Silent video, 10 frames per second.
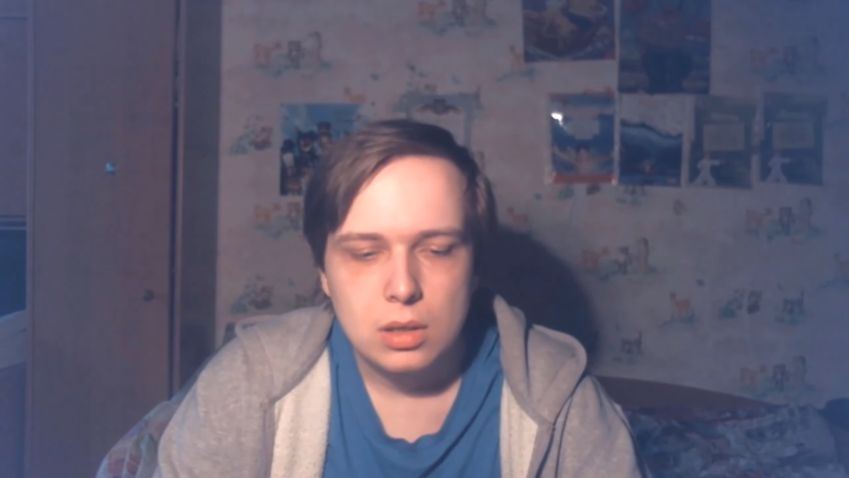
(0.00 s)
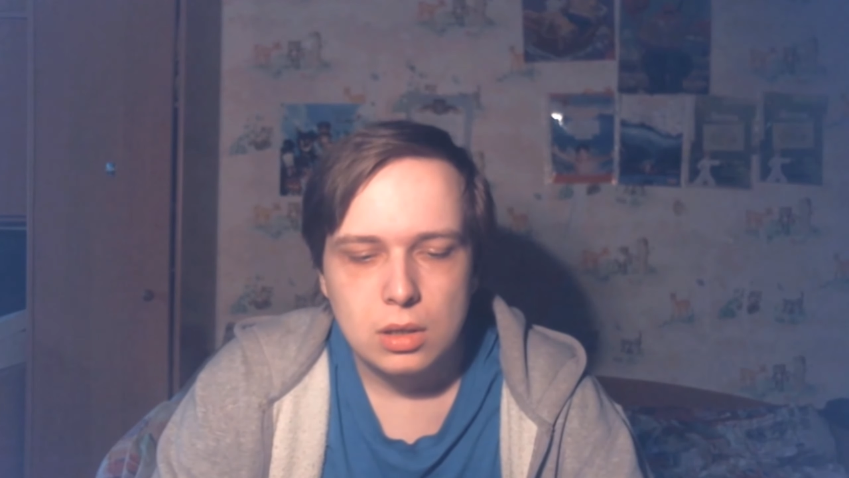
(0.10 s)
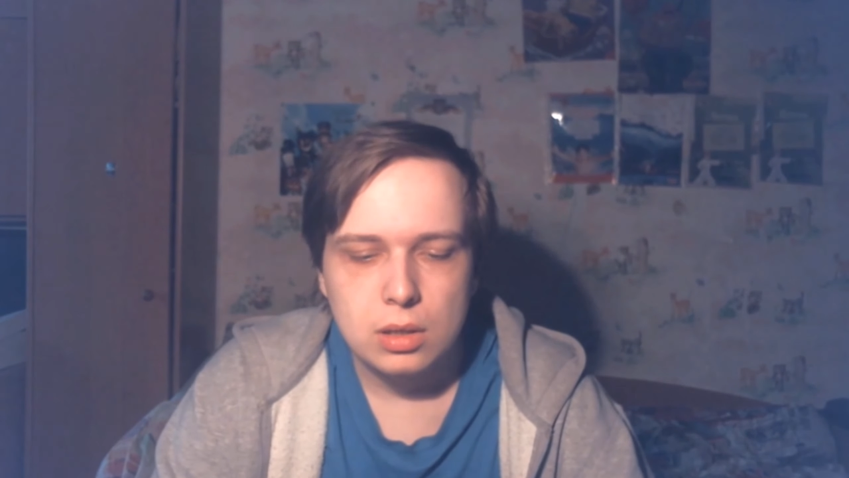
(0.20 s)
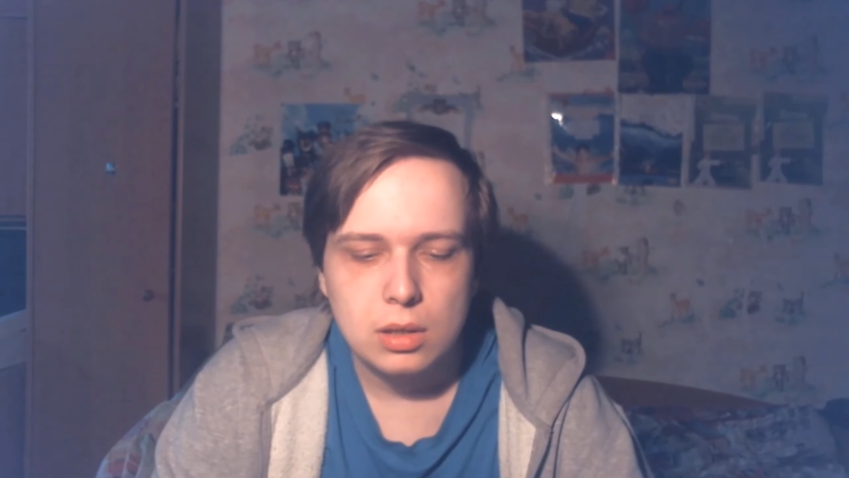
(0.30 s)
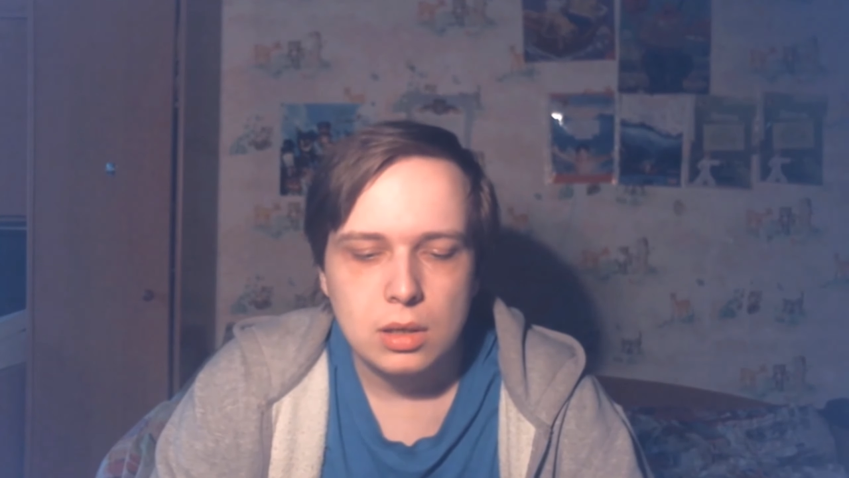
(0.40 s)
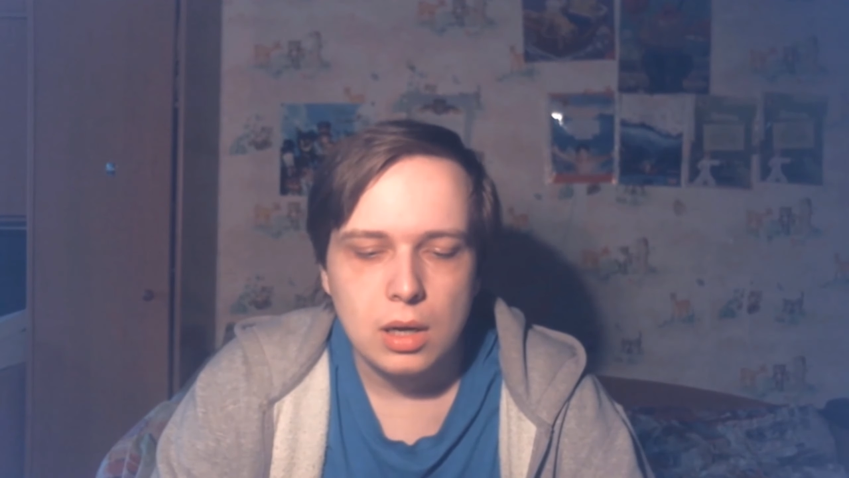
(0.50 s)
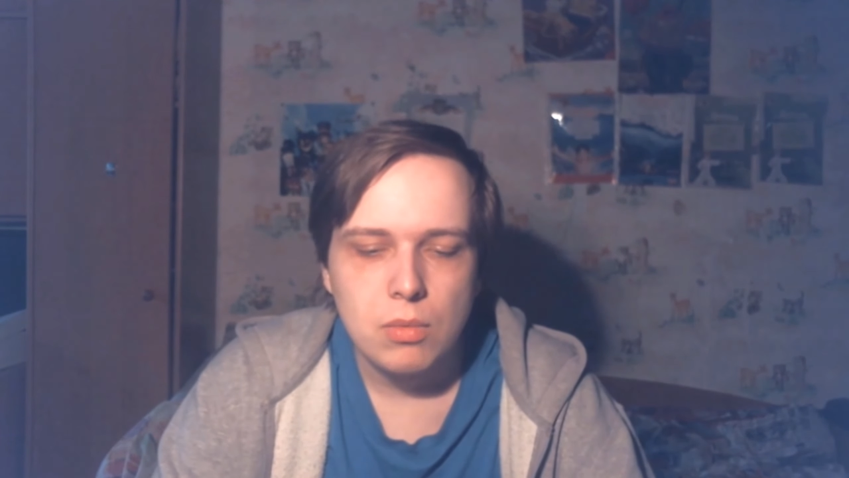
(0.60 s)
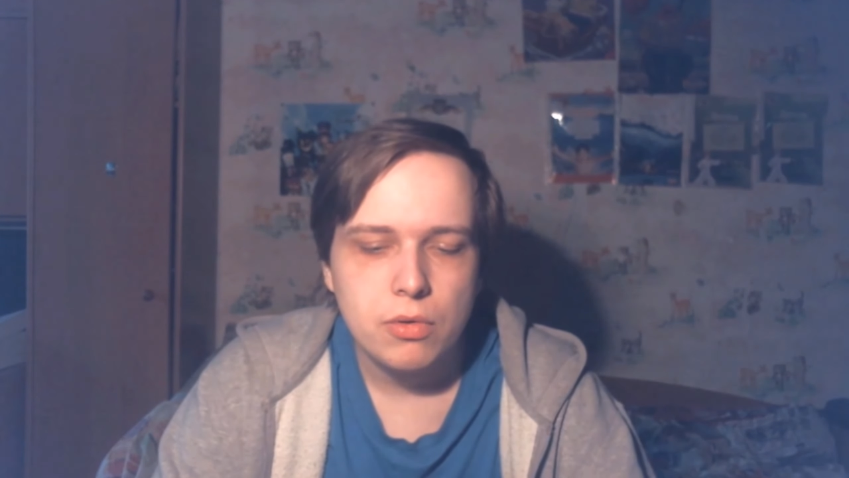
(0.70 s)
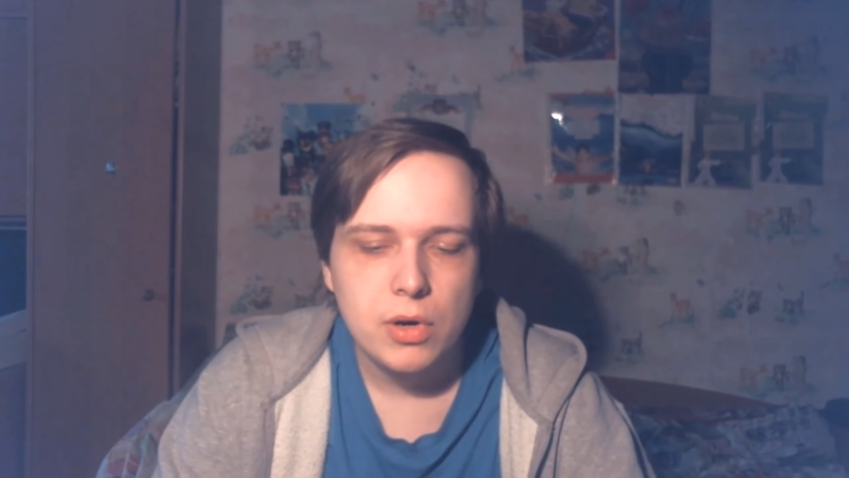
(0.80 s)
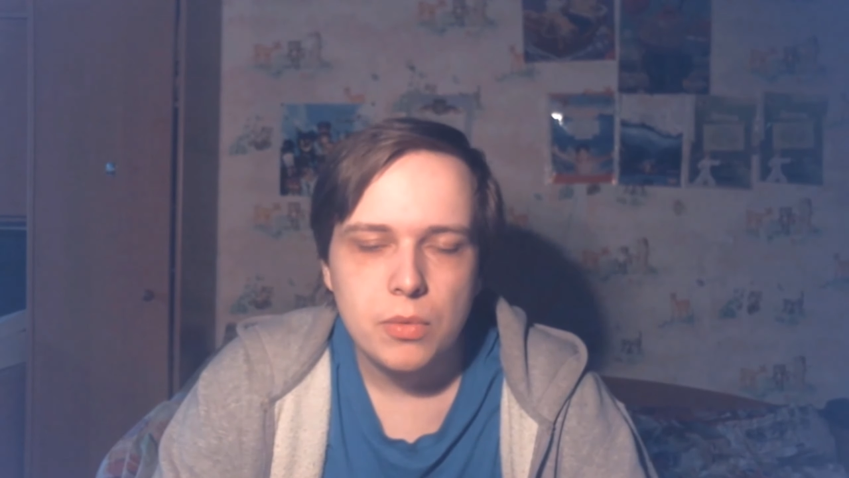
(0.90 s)
I
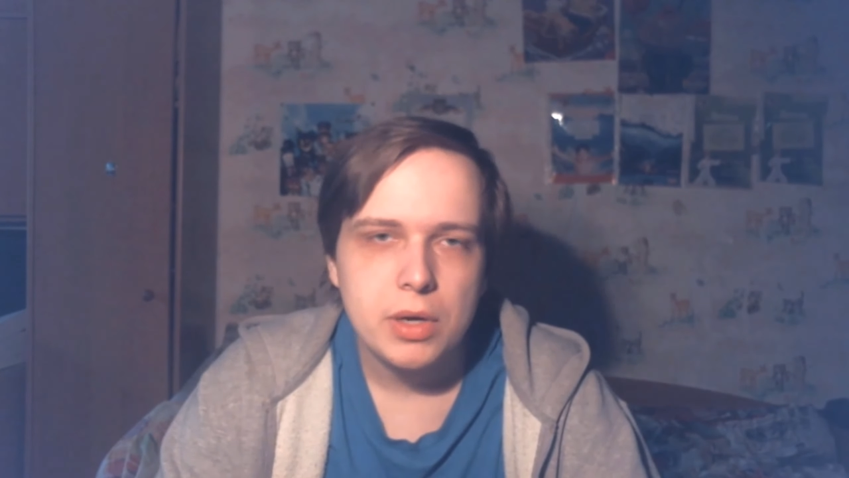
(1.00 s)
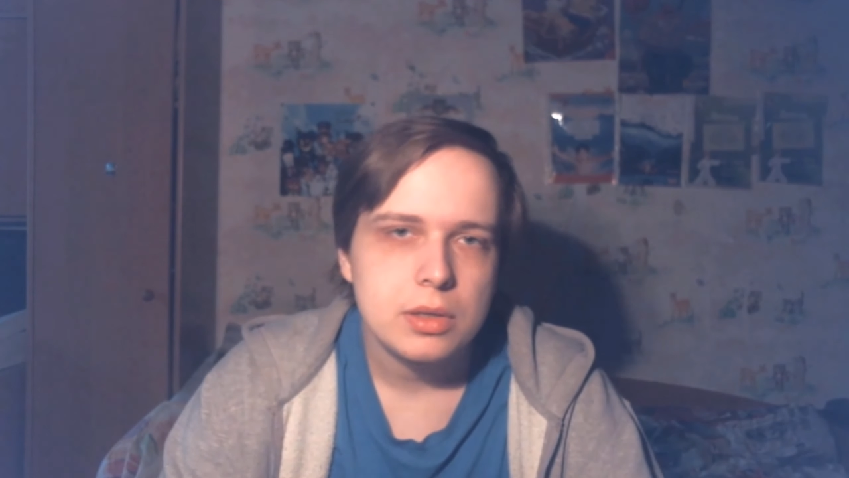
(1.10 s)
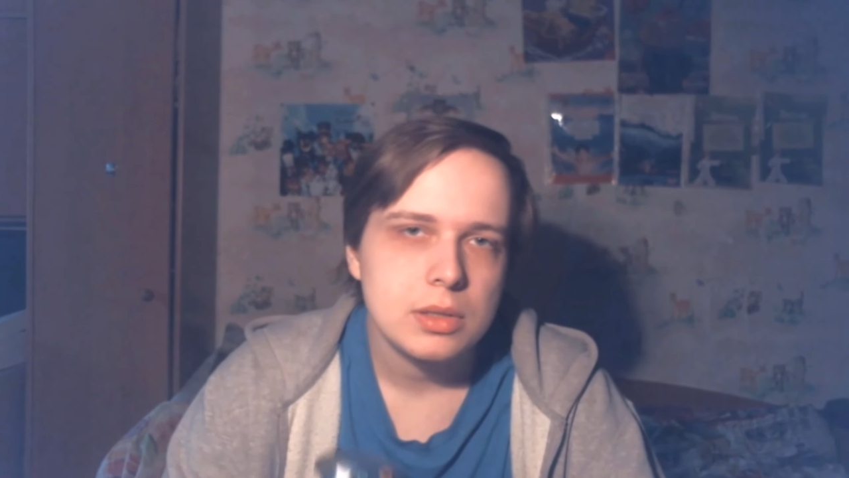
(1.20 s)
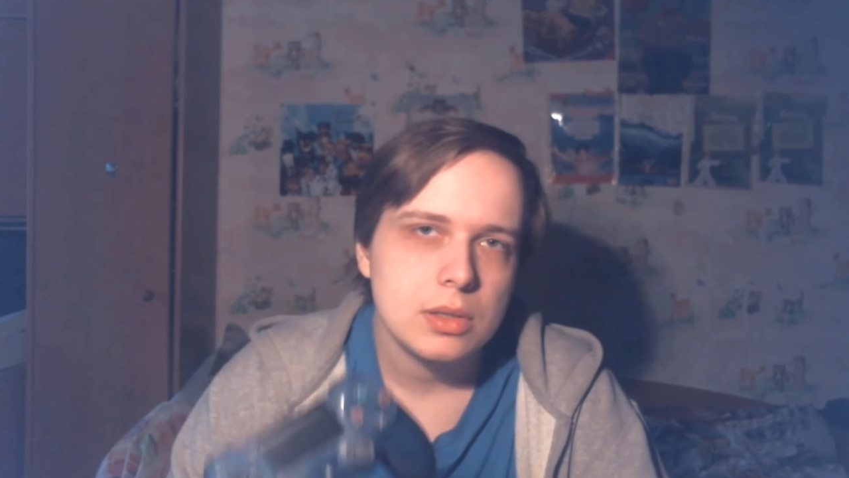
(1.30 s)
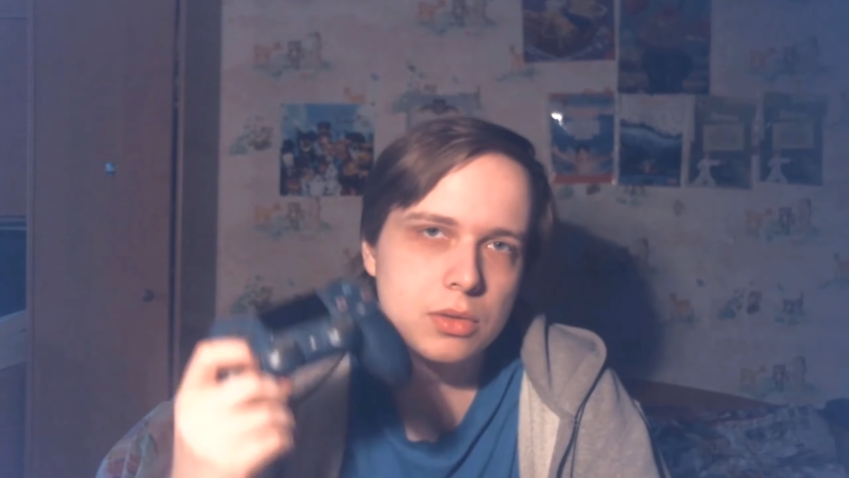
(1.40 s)
would recommend